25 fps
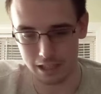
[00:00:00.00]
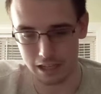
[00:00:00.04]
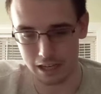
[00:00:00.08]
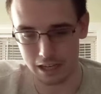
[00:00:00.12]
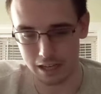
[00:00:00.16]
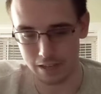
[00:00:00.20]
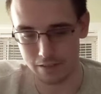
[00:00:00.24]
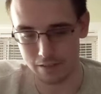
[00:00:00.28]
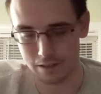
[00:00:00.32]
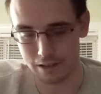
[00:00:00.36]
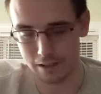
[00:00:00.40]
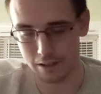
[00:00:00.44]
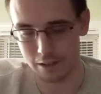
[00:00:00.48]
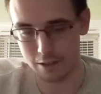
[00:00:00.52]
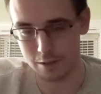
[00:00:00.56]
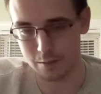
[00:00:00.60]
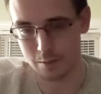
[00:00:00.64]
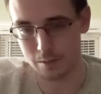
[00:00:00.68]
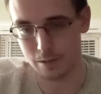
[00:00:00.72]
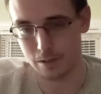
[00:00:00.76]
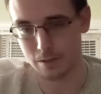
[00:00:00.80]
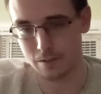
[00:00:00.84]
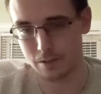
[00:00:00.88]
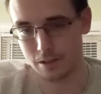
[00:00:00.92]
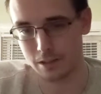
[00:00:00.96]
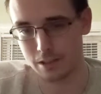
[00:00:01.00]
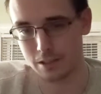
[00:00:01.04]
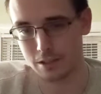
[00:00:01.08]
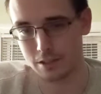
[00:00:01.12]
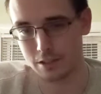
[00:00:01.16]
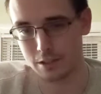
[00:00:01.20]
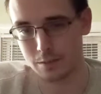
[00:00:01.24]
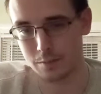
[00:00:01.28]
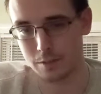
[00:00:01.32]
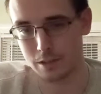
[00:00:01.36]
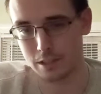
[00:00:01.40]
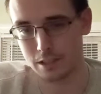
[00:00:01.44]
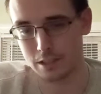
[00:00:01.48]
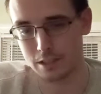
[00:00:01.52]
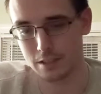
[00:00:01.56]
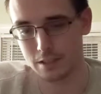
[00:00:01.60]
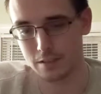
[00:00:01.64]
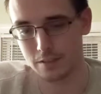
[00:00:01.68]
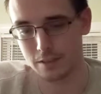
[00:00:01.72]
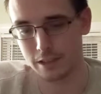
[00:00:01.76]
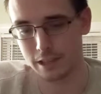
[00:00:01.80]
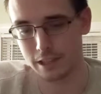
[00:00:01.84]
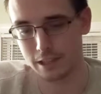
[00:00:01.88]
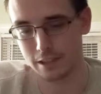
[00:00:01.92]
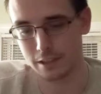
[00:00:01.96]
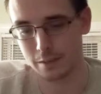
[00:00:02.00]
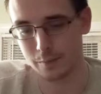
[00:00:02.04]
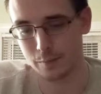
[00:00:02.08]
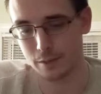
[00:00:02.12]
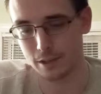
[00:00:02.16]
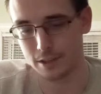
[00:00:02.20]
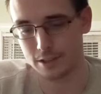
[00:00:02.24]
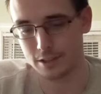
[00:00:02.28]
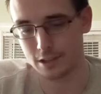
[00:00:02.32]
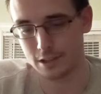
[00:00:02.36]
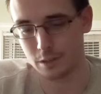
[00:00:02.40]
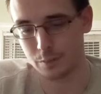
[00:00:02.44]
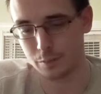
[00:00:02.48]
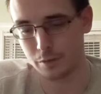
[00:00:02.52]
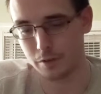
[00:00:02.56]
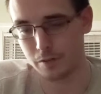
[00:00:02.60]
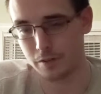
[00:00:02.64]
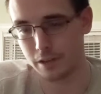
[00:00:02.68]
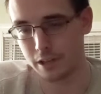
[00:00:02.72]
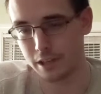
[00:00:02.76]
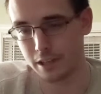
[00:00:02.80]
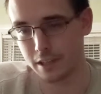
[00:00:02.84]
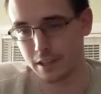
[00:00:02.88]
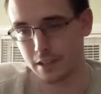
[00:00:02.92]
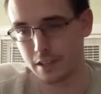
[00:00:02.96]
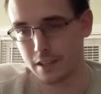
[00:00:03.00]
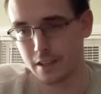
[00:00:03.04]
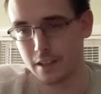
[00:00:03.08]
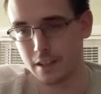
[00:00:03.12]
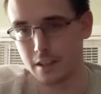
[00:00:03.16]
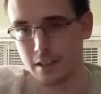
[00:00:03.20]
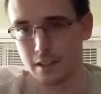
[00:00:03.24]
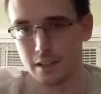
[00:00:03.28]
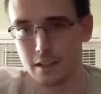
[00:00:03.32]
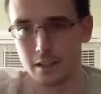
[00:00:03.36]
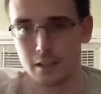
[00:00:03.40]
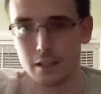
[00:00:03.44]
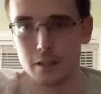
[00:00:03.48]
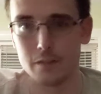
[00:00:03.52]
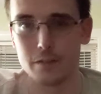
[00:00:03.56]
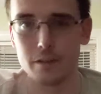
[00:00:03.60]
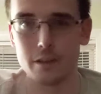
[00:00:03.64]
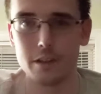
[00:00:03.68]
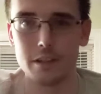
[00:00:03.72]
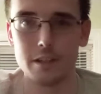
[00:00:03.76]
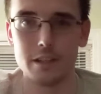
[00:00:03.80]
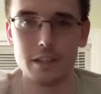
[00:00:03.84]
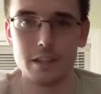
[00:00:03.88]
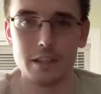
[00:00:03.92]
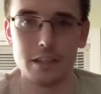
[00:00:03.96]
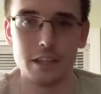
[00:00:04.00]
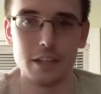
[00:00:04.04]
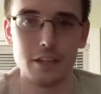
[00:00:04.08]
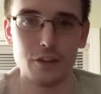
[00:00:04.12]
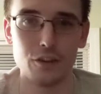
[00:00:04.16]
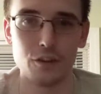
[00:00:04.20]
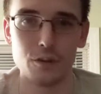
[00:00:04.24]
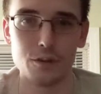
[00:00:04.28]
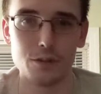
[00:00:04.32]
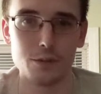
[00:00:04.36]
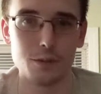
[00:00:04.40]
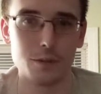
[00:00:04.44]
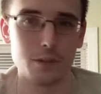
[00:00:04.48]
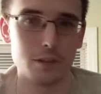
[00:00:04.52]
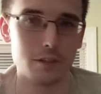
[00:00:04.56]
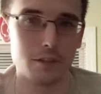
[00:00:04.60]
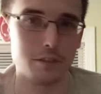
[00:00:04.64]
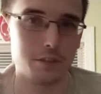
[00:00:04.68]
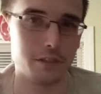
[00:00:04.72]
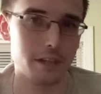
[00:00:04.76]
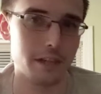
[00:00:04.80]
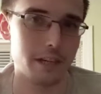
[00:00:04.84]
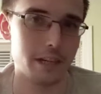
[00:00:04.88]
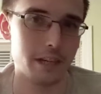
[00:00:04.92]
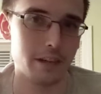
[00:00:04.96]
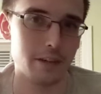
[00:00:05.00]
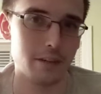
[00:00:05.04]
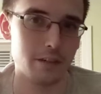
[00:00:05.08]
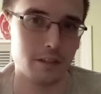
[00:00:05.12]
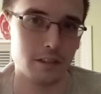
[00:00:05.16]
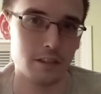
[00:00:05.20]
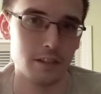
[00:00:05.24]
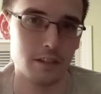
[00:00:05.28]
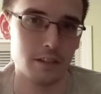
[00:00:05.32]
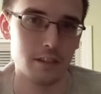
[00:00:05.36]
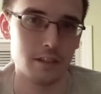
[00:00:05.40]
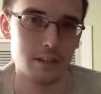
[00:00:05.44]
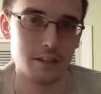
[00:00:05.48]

I found that to be fun just because of like the mix up of like different heroes you could try out,